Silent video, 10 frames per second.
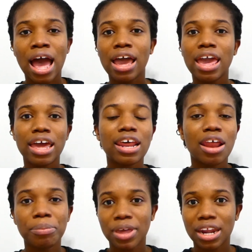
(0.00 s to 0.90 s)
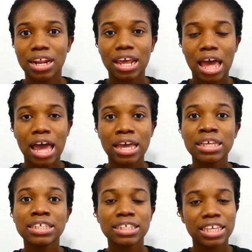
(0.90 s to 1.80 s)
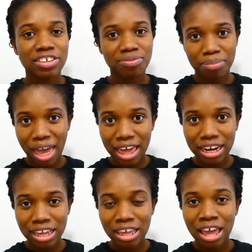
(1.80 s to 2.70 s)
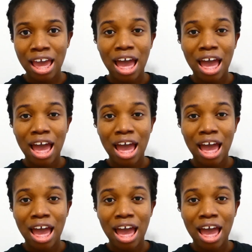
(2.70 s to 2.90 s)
I ended up getting it at Steve Madden.